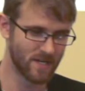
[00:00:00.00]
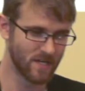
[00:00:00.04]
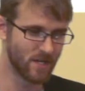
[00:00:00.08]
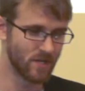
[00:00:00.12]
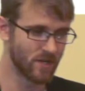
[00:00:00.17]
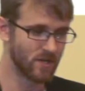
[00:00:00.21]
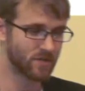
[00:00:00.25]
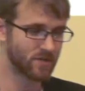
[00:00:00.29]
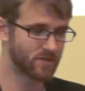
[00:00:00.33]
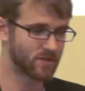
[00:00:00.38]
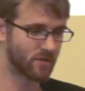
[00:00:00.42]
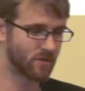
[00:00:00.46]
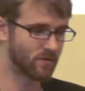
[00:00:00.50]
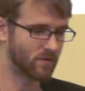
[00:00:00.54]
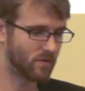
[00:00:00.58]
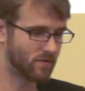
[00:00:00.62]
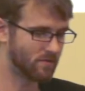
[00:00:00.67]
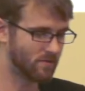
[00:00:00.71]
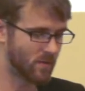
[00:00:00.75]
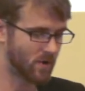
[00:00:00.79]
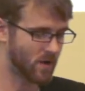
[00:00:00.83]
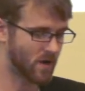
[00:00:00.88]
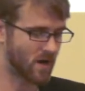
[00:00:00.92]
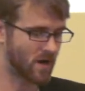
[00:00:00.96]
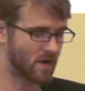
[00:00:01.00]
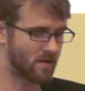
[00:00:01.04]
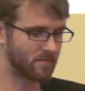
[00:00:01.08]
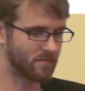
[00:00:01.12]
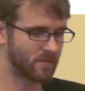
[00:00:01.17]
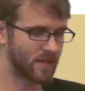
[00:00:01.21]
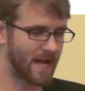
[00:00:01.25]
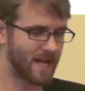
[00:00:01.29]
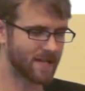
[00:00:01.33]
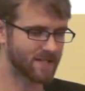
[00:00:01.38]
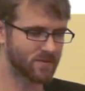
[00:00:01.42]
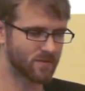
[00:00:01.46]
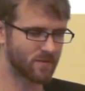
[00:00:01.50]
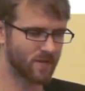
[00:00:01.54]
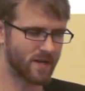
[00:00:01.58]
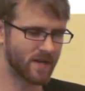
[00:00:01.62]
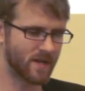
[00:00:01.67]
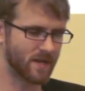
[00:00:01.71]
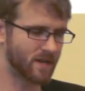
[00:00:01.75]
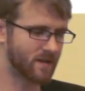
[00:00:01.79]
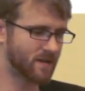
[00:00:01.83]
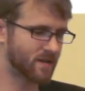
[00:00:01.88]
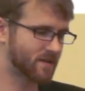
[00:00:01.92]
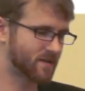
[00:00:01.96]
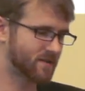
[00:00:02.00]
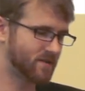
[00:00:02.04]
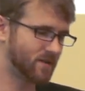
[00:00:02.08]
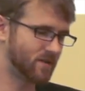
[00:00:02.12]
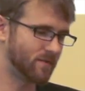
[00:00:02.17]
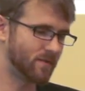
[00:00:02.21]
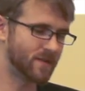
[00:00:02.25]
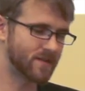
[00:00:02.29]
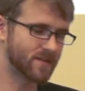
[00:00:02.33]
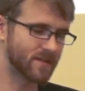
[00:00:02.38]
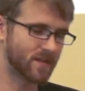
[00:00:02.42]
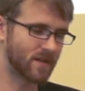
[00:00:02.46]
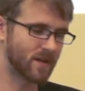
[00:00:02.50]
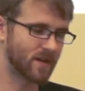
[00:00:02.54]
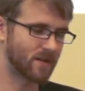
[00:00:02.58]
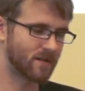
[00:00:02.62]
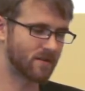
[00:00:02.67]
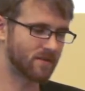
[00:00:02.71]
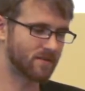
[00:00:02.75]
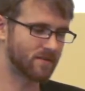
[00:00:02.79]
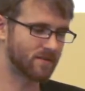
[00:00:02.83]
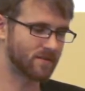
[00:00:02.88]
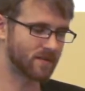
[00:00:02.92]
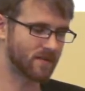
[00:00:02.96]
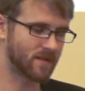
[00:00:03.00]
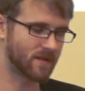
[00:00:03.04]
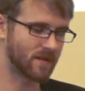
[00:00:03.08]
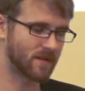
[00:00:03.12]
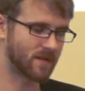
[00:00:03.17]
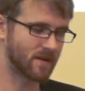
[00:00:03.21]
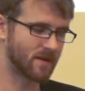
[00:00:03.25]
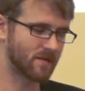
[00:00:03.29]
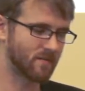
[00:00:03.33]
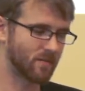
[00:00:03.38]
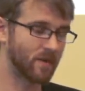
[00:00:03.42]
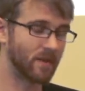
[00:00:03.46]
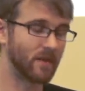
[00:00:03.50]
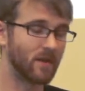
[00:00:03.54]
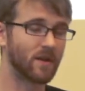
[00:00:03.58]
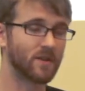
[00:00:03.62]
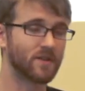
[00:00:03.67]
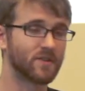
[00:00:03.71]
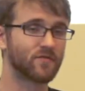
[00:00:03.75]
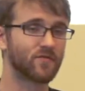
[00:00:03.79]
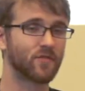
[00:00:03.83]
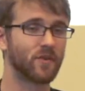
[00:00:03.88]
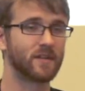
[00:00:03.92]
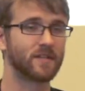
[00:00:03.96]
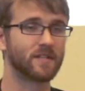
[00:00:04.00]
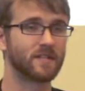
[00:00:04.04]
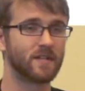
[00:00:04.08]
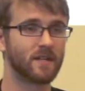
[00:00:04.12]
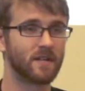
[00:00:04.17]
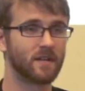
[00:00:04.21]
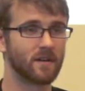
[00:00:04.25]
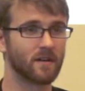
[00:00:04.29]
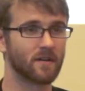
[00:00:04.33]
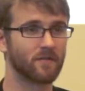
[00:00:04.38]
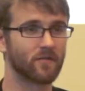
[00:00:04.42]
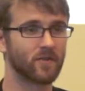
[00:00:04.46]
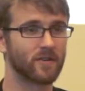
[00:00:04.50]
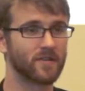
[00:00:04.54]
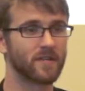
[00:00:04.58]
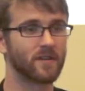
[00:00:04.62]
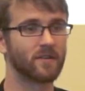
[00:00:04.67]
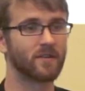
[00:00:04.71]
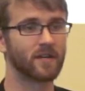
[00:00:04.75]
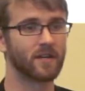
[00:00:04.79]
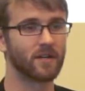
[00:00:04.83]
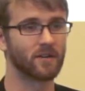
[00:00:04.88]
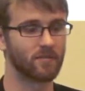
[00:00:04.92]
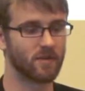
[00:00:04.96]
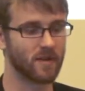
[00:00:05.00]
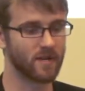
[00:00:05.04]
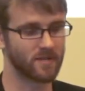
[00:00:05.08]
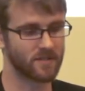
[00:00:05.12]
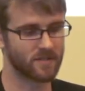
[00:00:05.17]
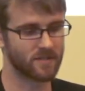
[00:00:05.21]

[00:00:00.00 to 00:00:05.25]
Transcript: So last week, 2 weeks ago, we launched Frontier Integration.